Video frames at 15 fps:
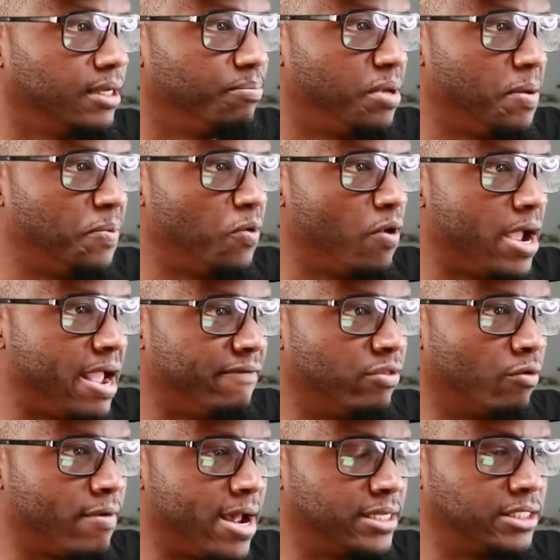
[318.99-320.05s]
People have the
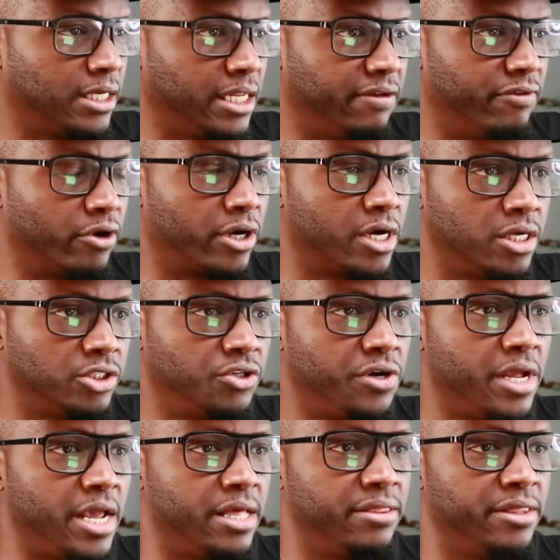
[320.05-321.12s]
right to leave their
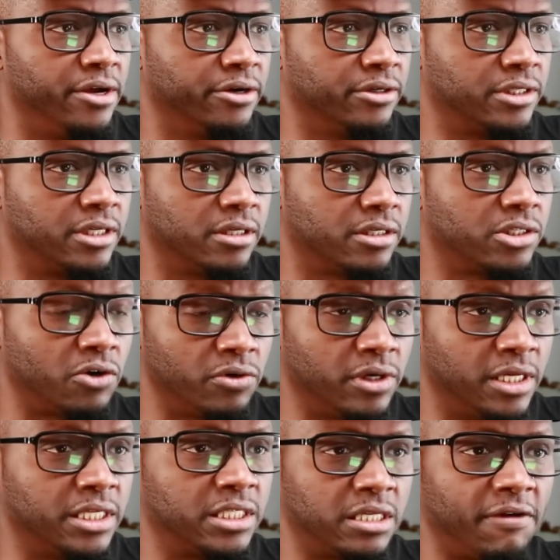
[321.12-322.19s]
country, and there's
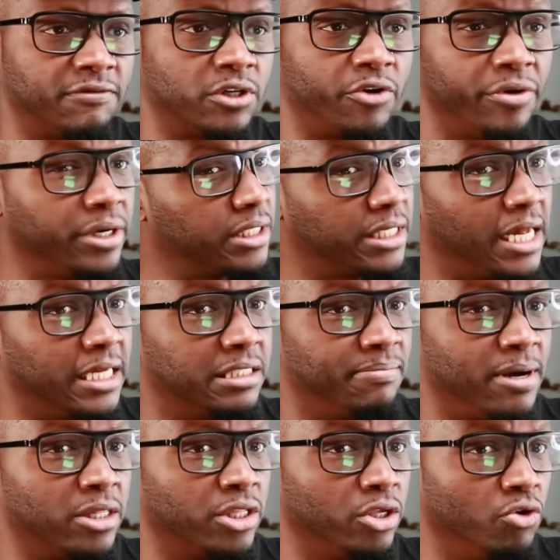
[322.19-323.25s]
certainly stuff to criticize
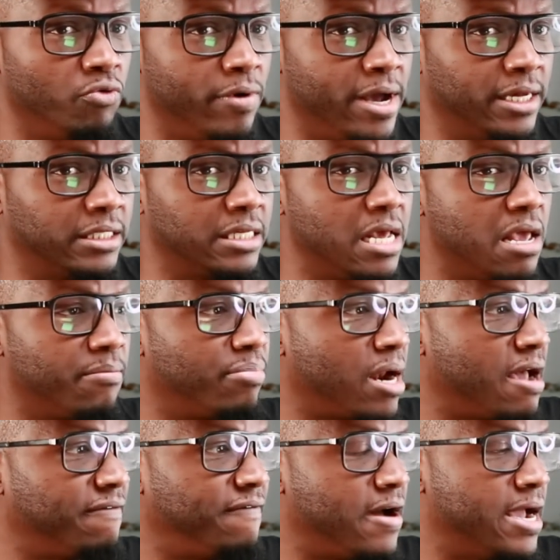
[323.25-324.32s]
about the U.S., but
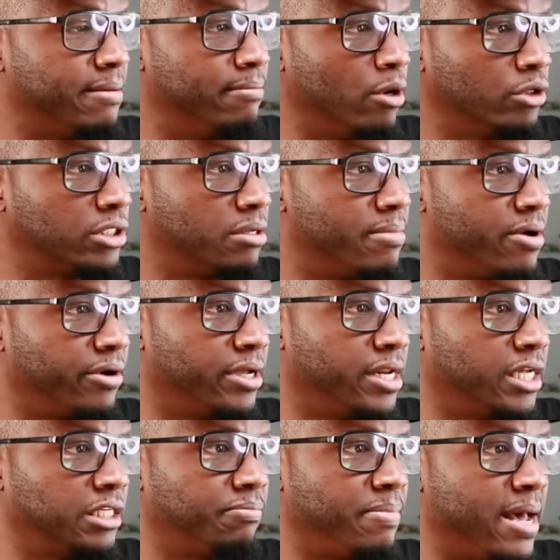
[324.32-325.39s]
I find most American
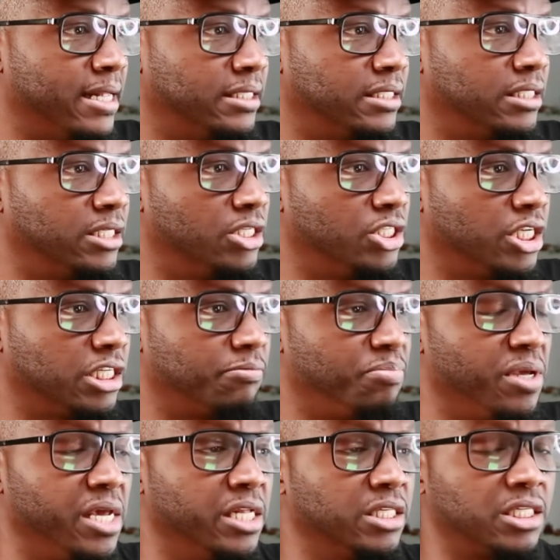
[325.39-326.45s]
expats to just
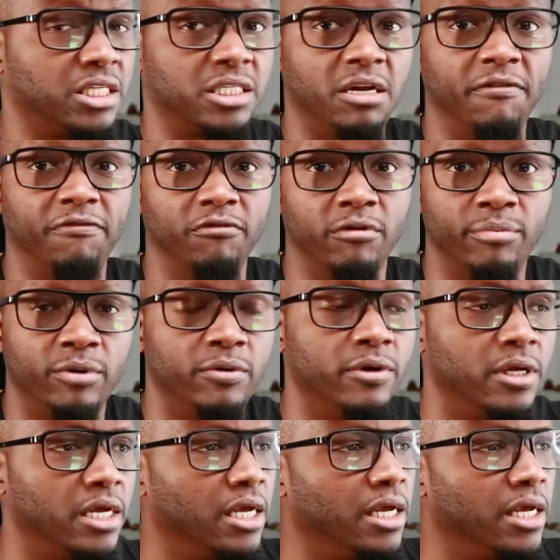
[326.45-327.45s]
be insufferable.